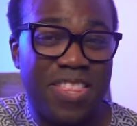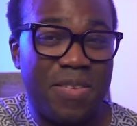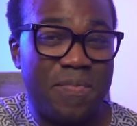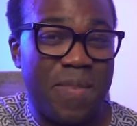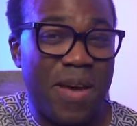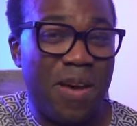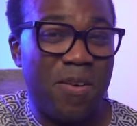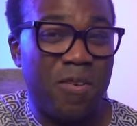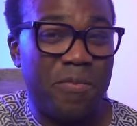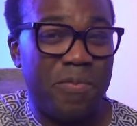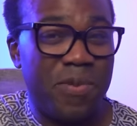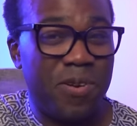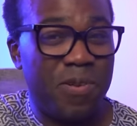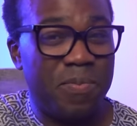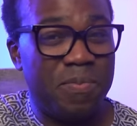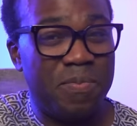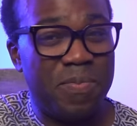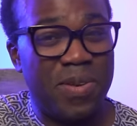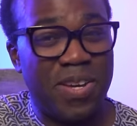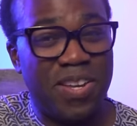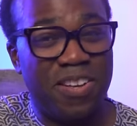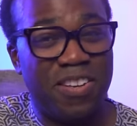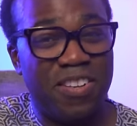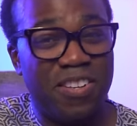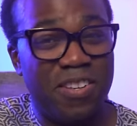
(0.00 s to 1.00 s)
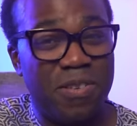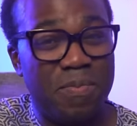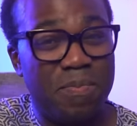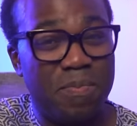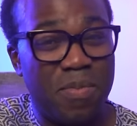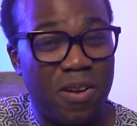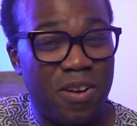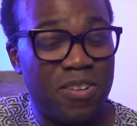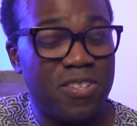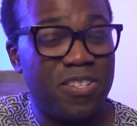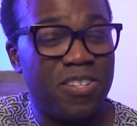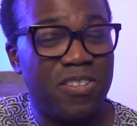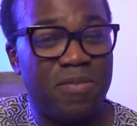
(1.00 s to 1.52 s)
the power button being on the
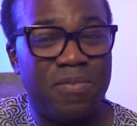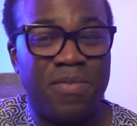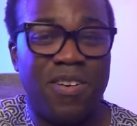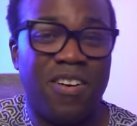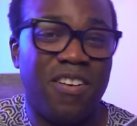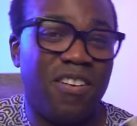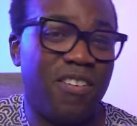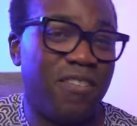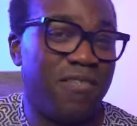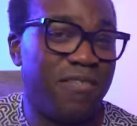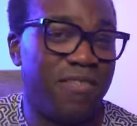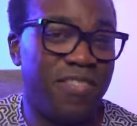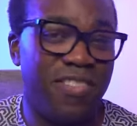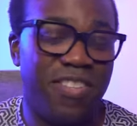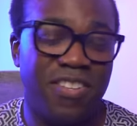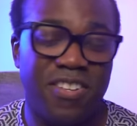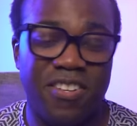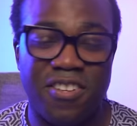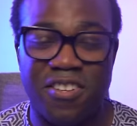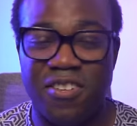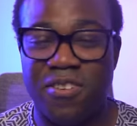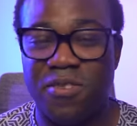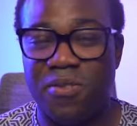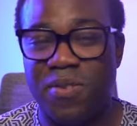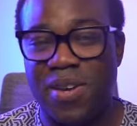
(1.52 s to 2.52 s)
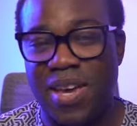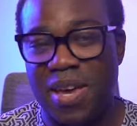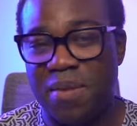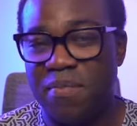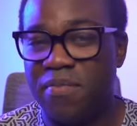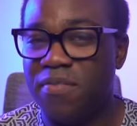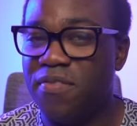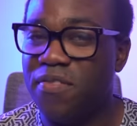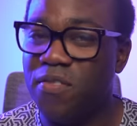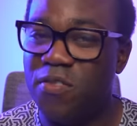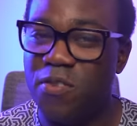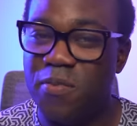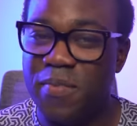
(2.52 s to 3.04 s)
bottom of the new
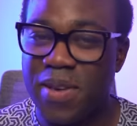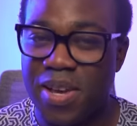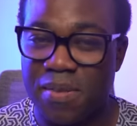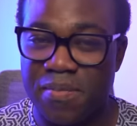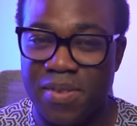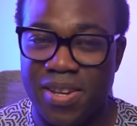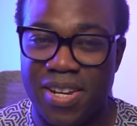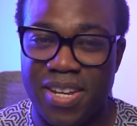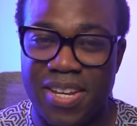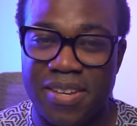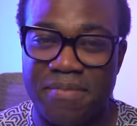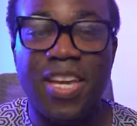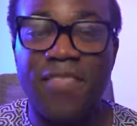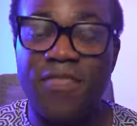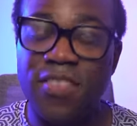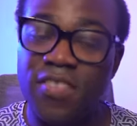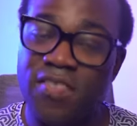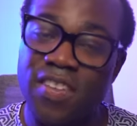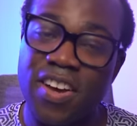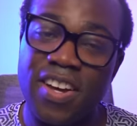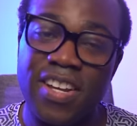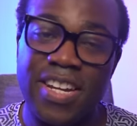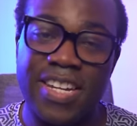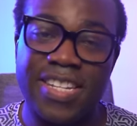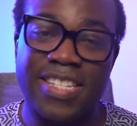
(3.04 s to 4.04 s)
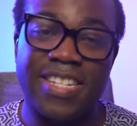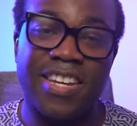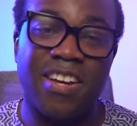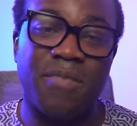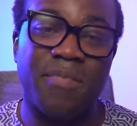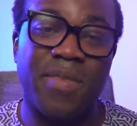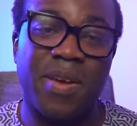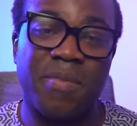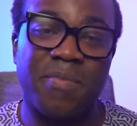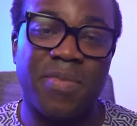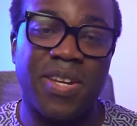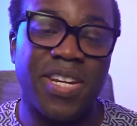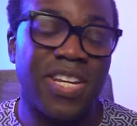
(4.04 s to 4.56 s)
M4 Mac Mini. If you've got an Intel
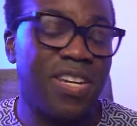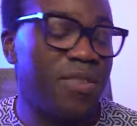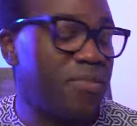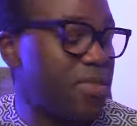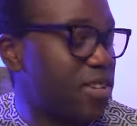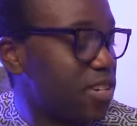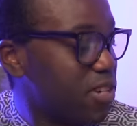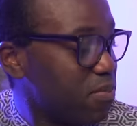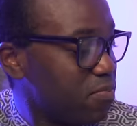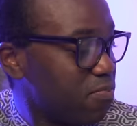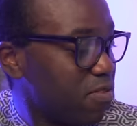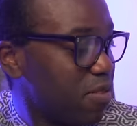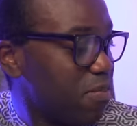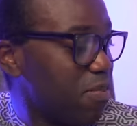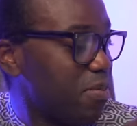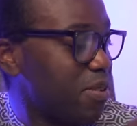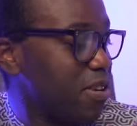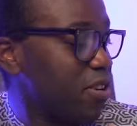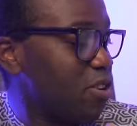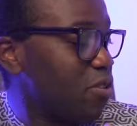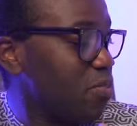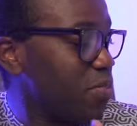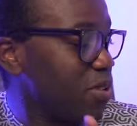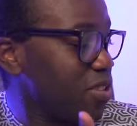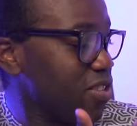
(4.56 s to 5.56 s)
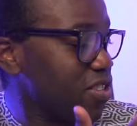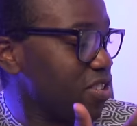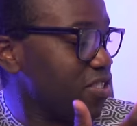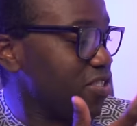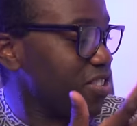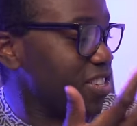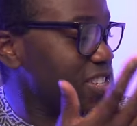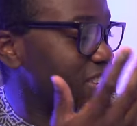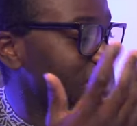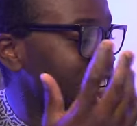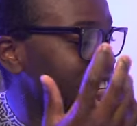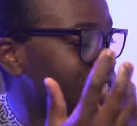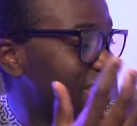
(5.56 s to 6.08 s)
Mac Mini, which probably almost
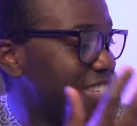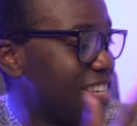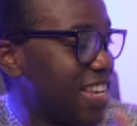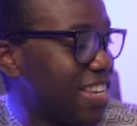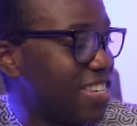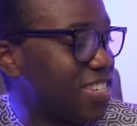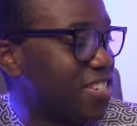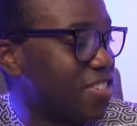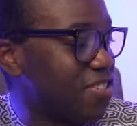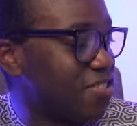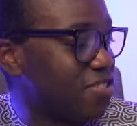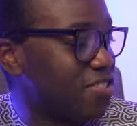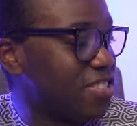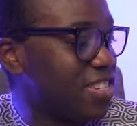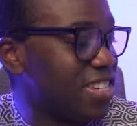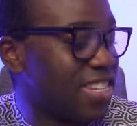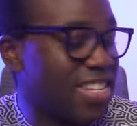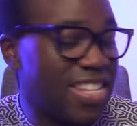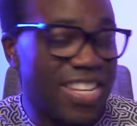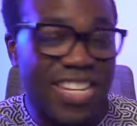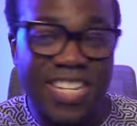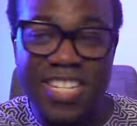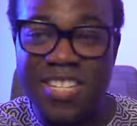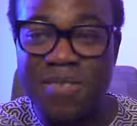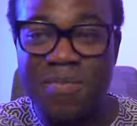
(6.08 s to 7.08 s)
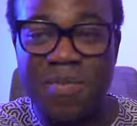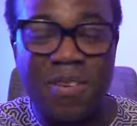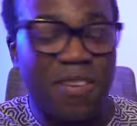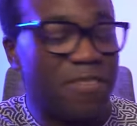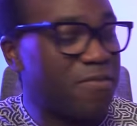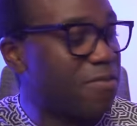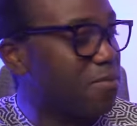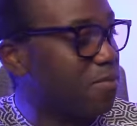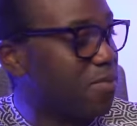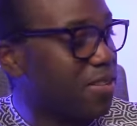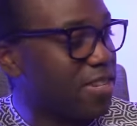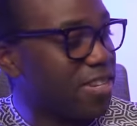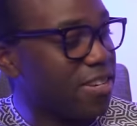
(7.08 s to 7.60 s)
looks identical to this, apart
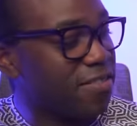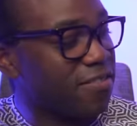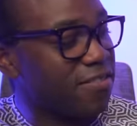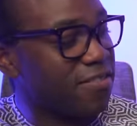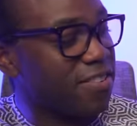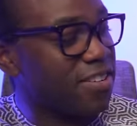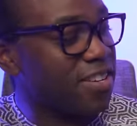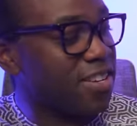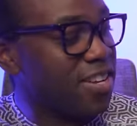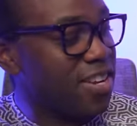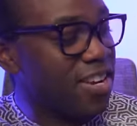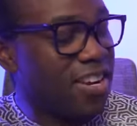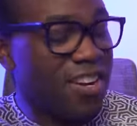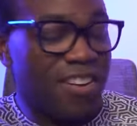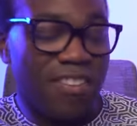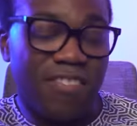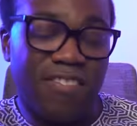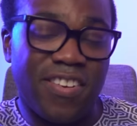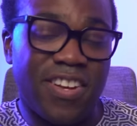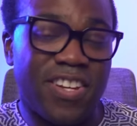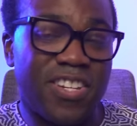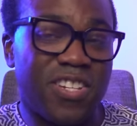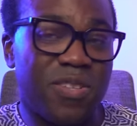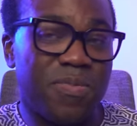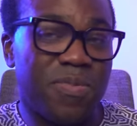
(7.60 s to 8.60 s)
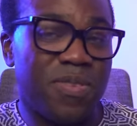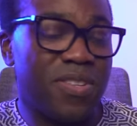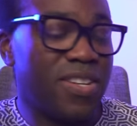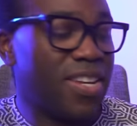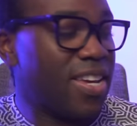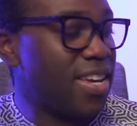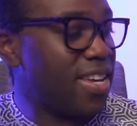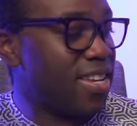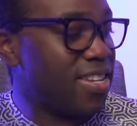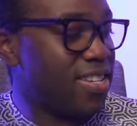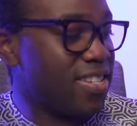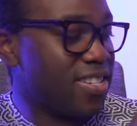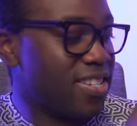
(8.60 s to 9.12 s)
from the different arrangement
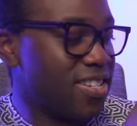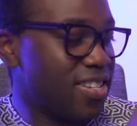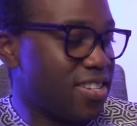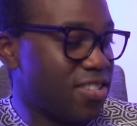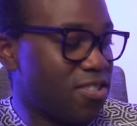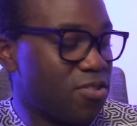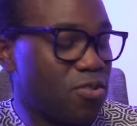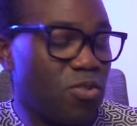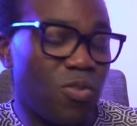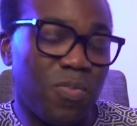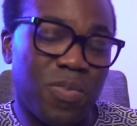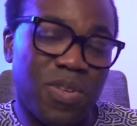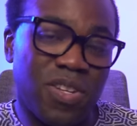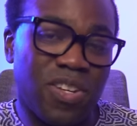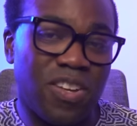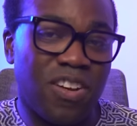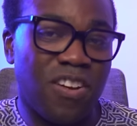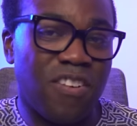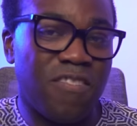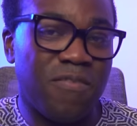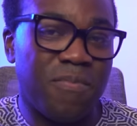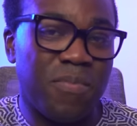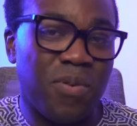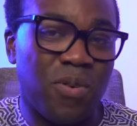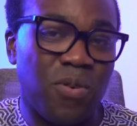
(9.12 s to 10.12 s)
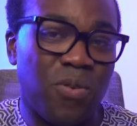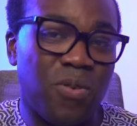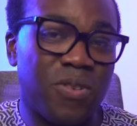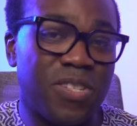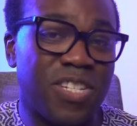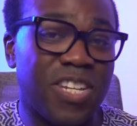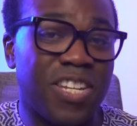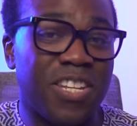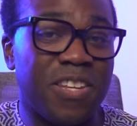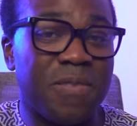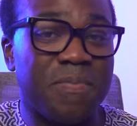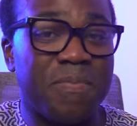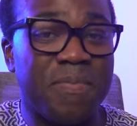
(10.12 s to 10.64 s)
and assortment of
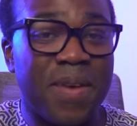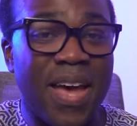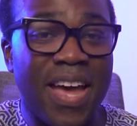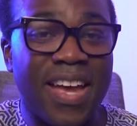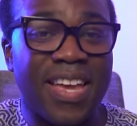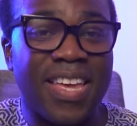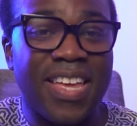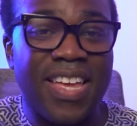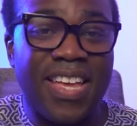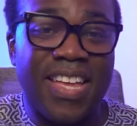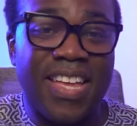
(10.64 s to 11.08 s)
ports on the back,